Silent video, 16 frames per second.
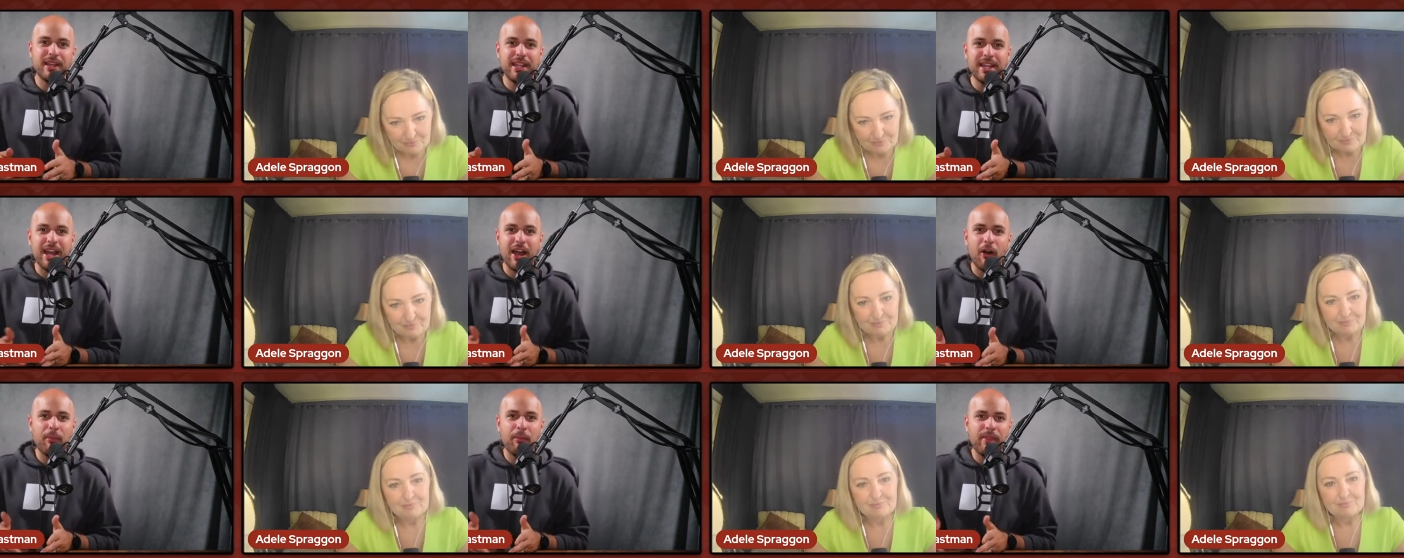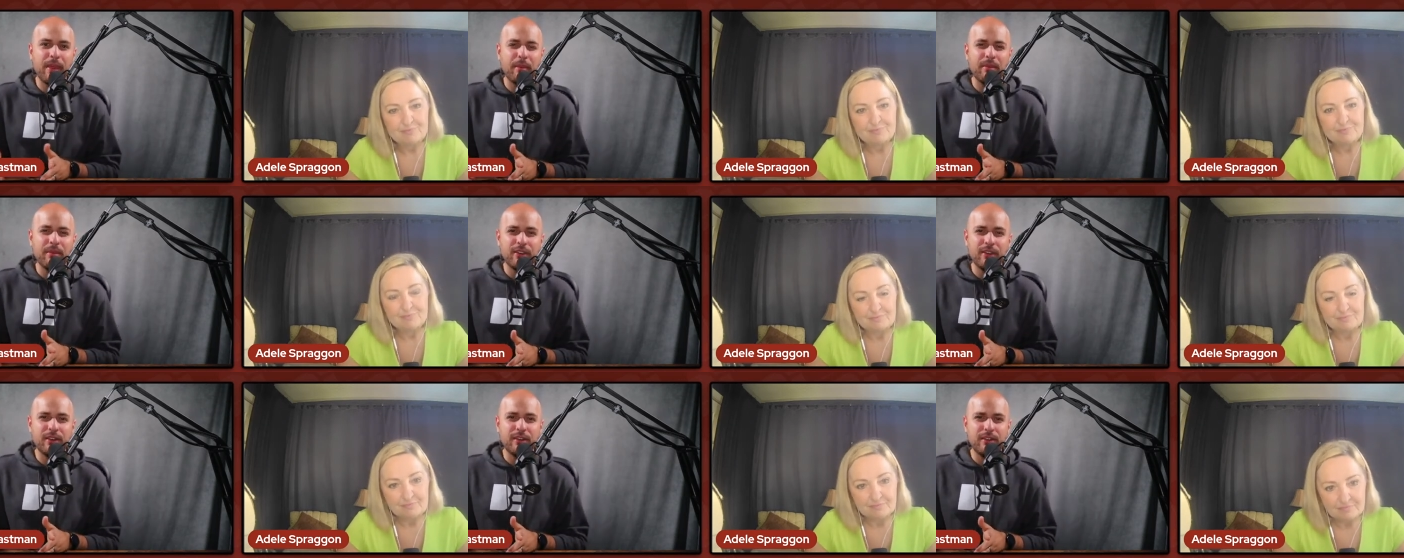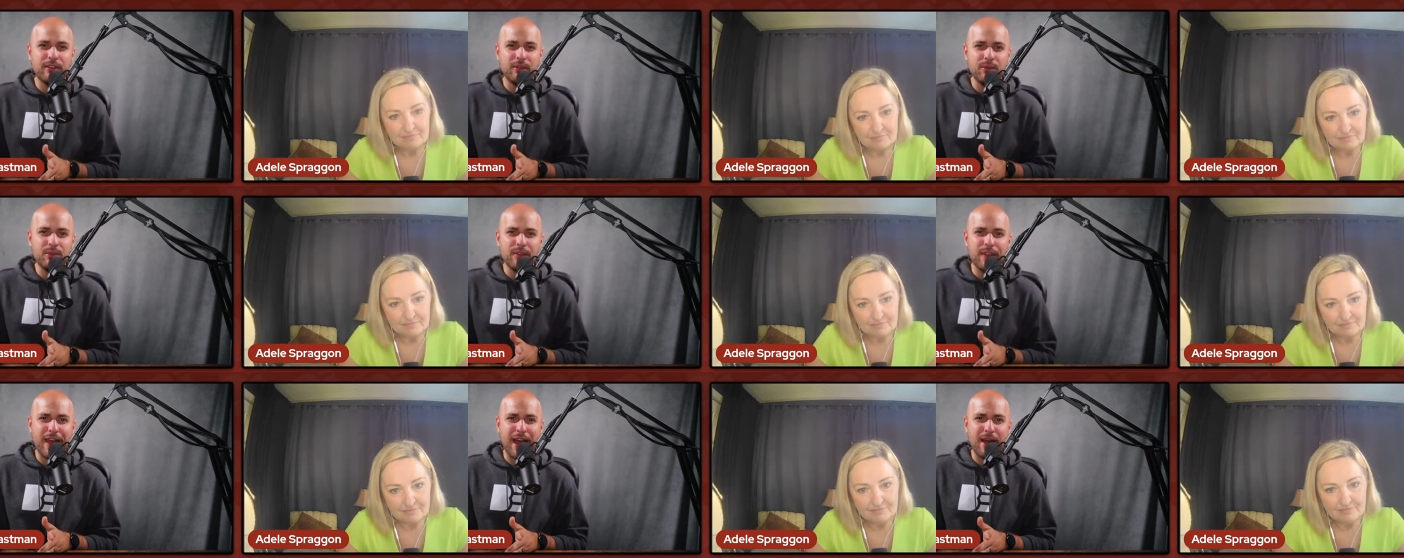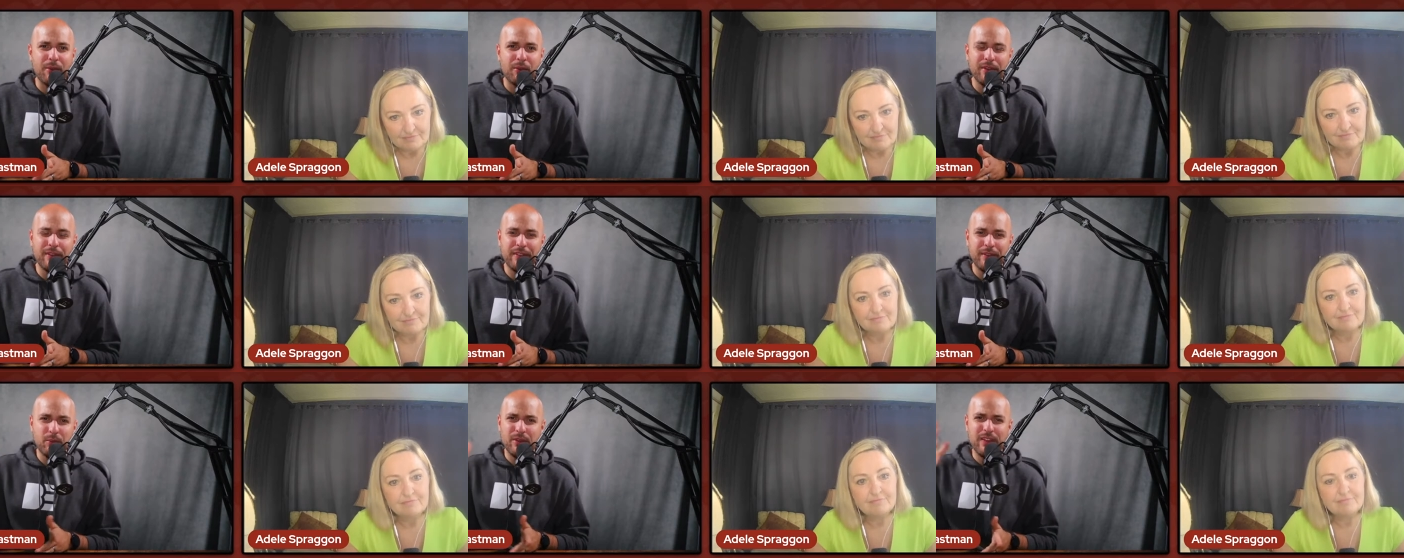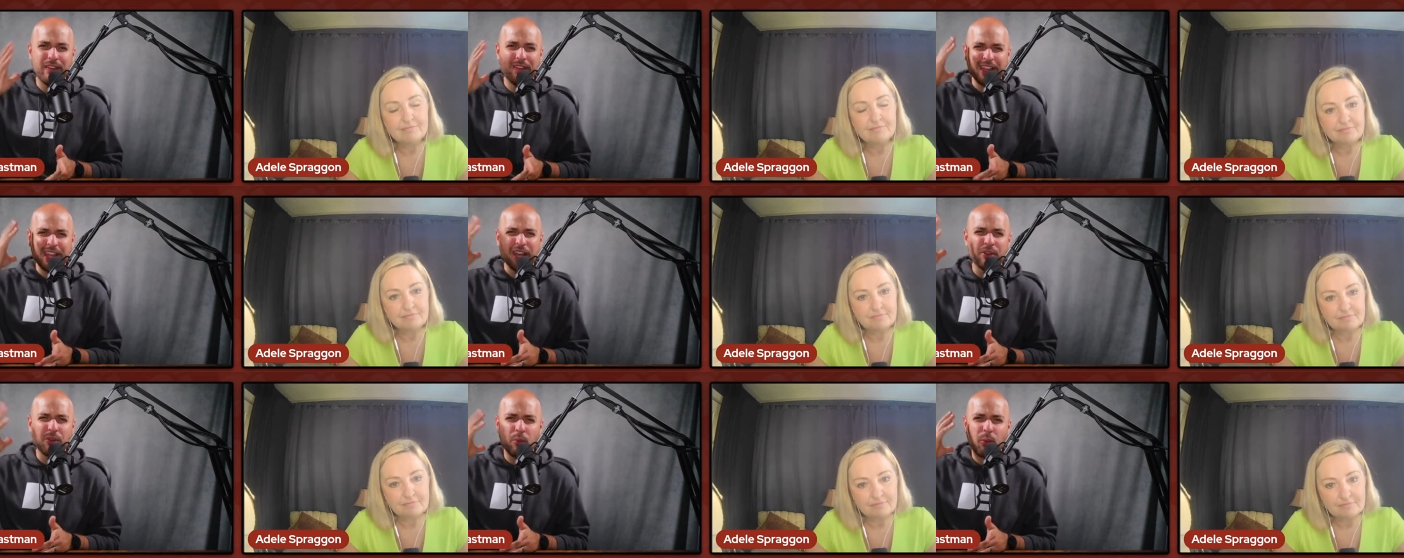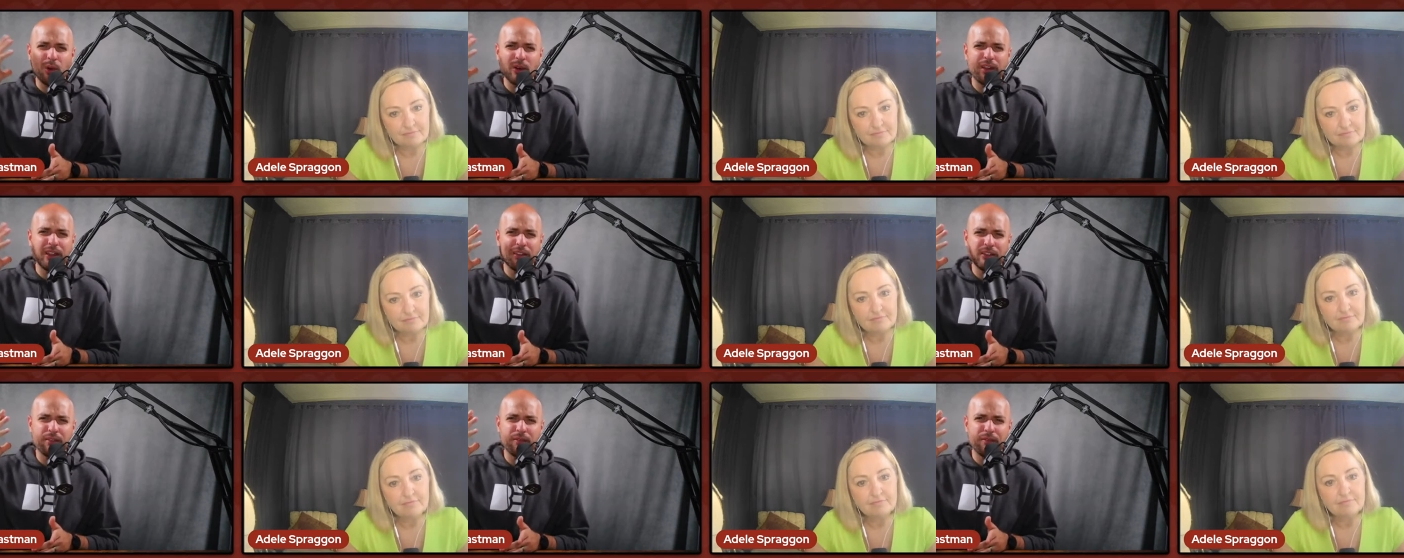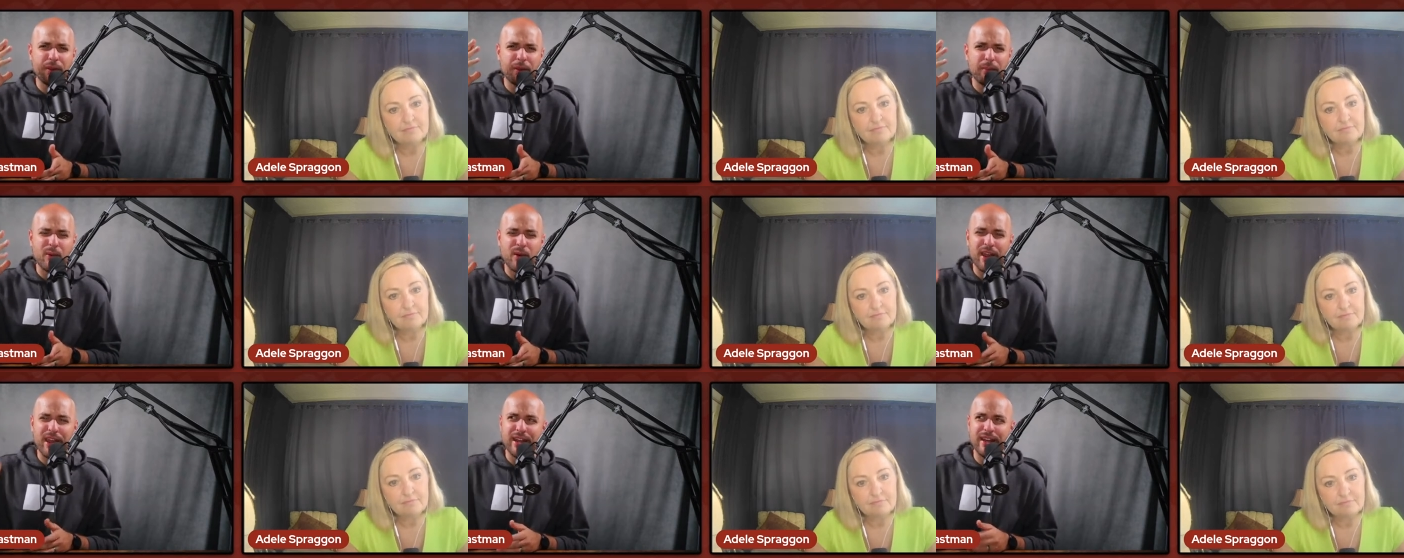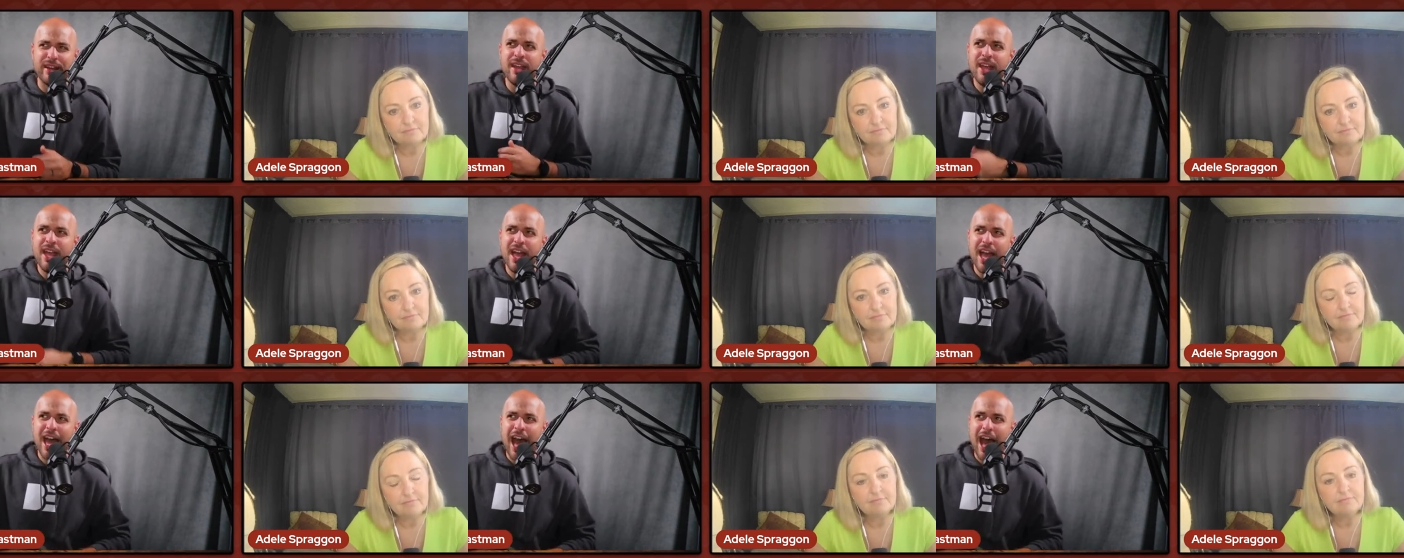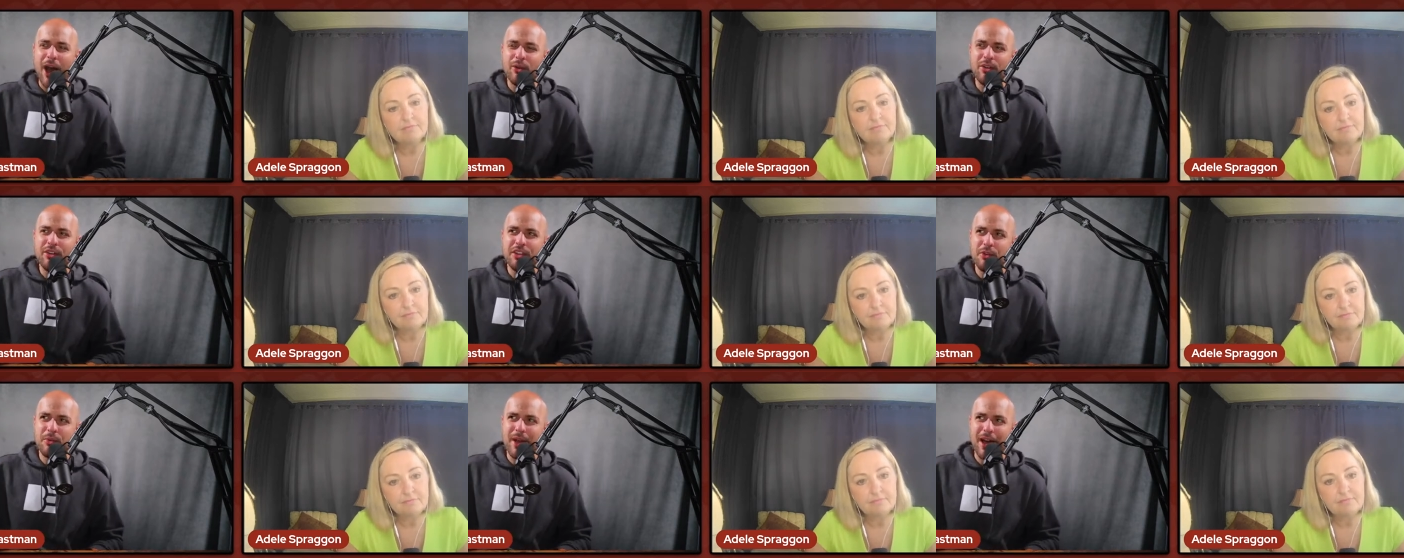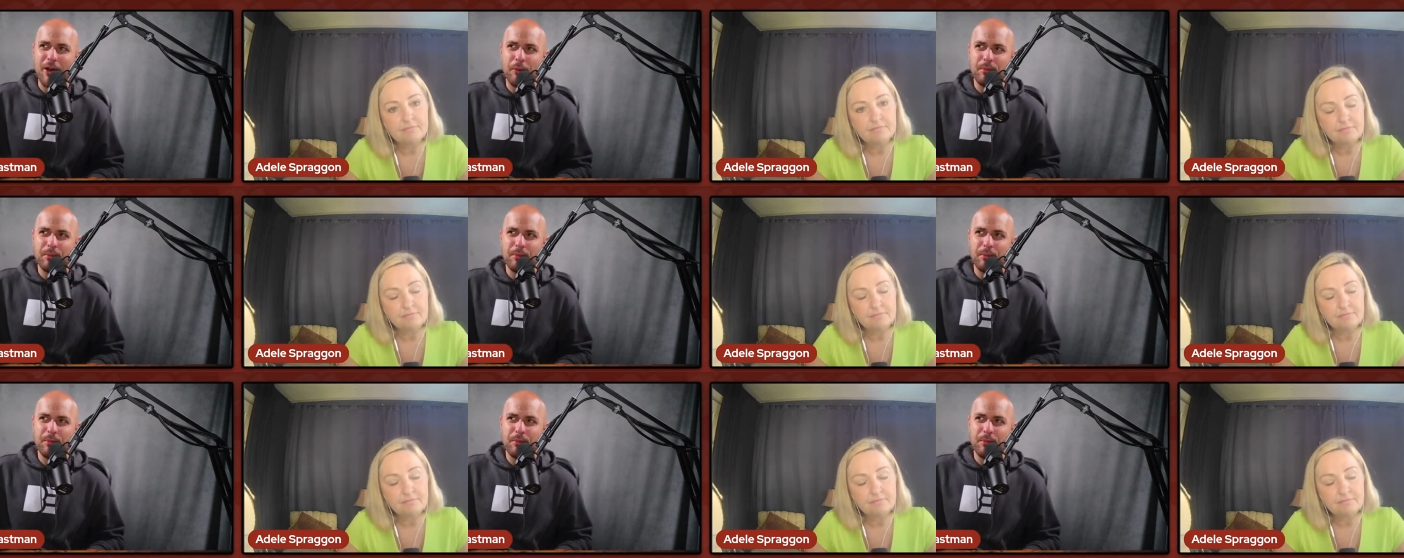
Speaker 1: and help them to do that with within the inner workings of their brain? How do you help